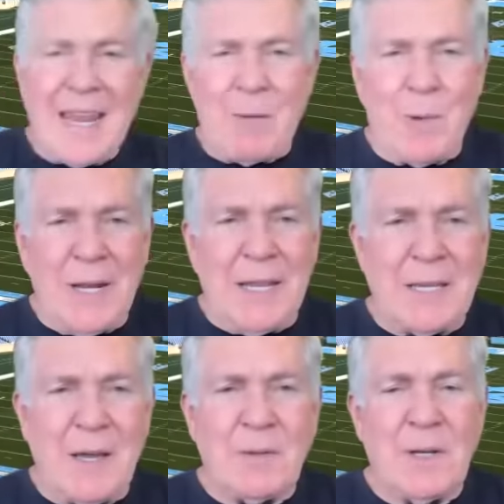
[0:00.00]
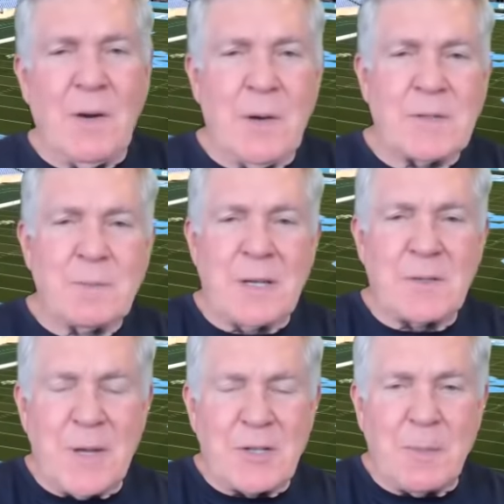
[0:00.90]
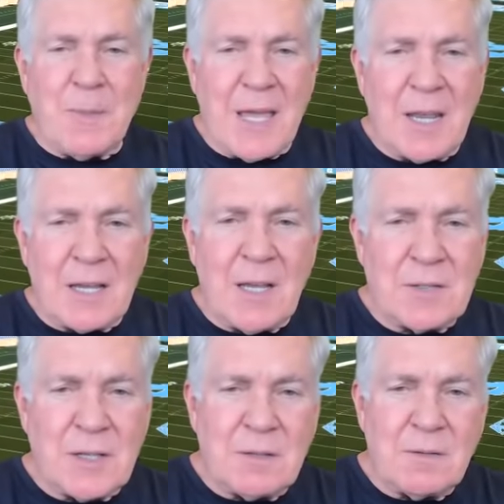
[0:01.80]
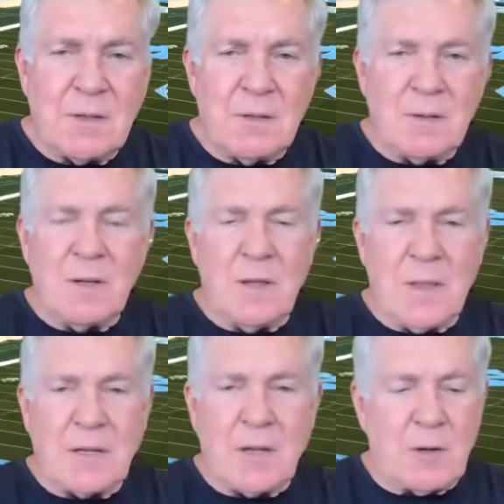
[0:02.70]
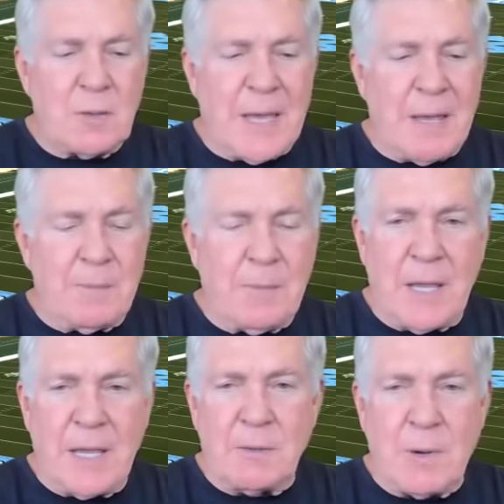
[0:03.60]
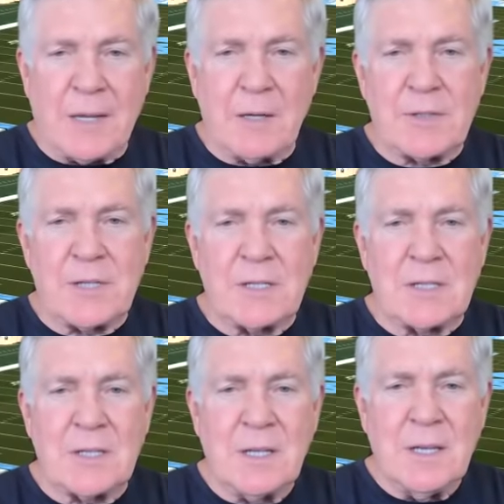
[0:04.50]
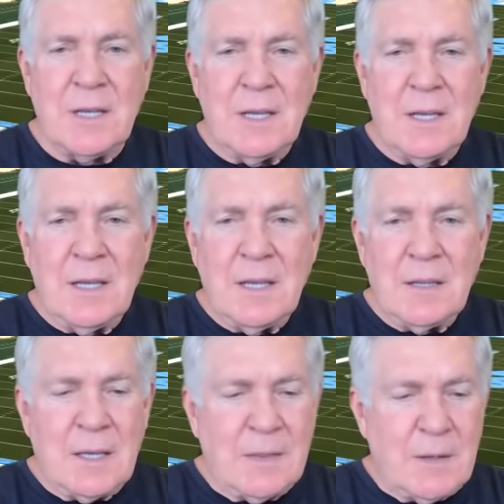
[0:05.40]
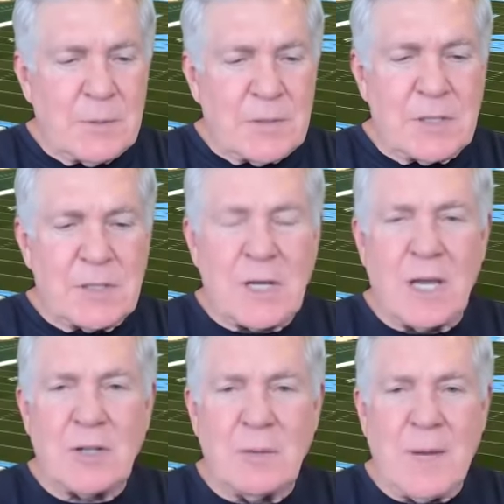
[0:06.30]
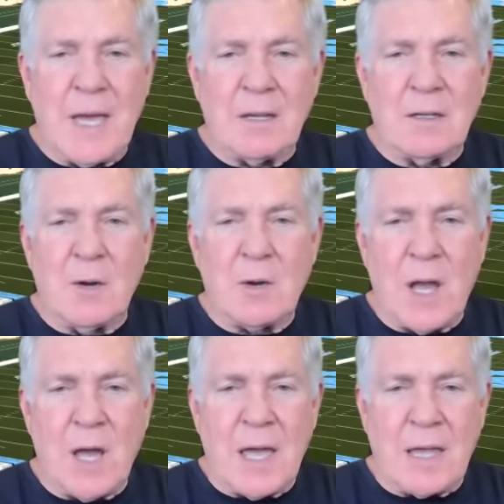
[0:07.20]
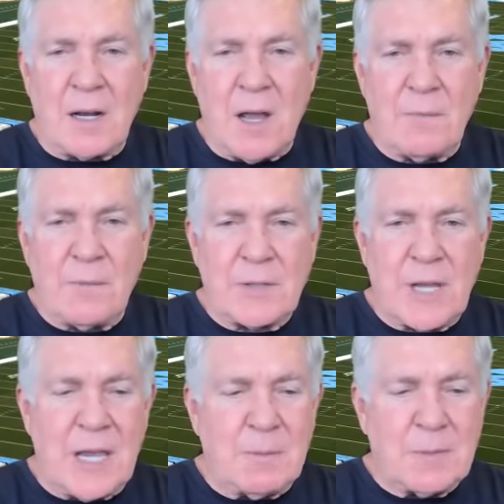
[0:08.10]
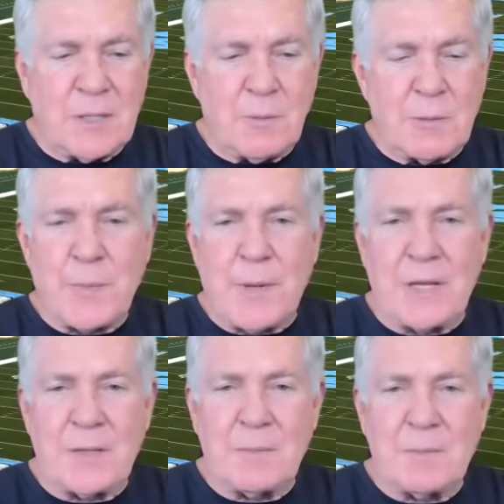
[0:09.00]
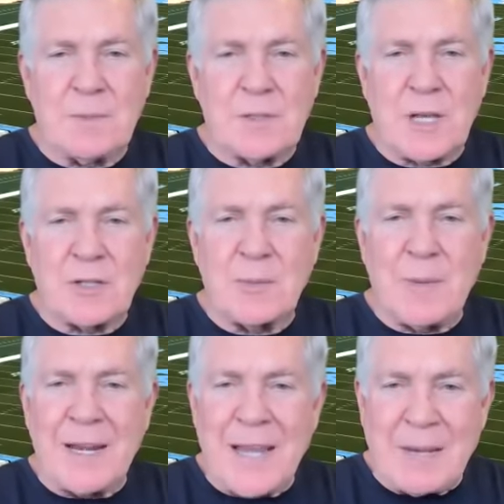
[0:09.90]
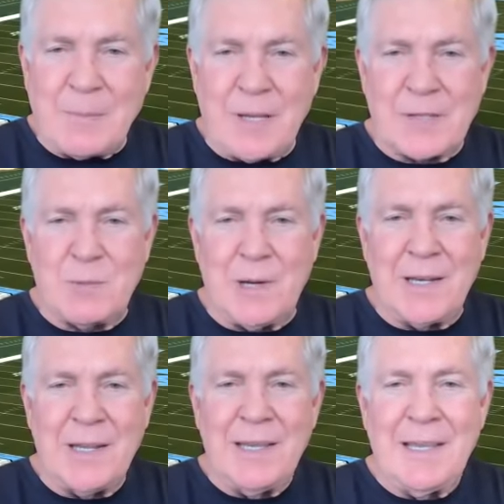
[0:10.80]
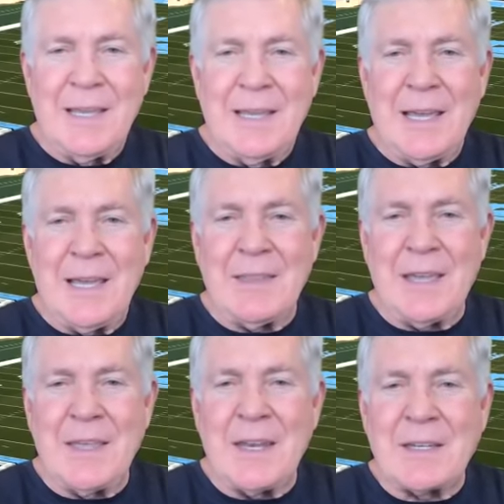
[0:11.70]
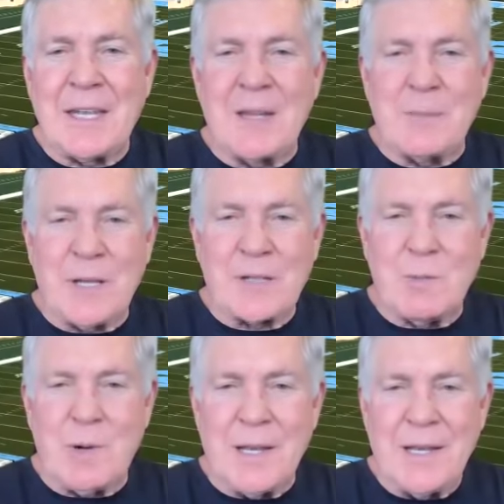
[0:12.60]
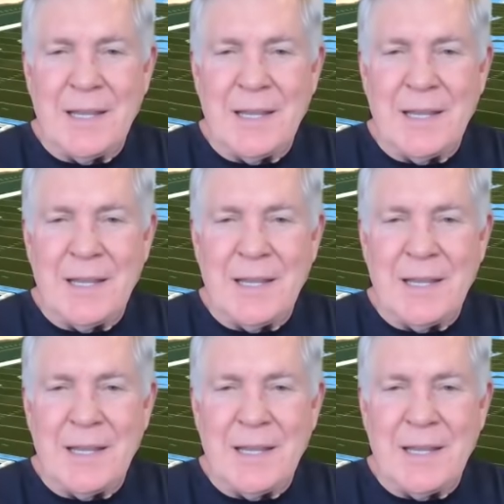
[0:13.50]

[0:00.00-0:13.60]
really don't know as as much about it because it you know they talked about playing the regular season, then there was discussion about no out of conference games, then there was plus discussion about an eight plus one and, and then a 10 plus one.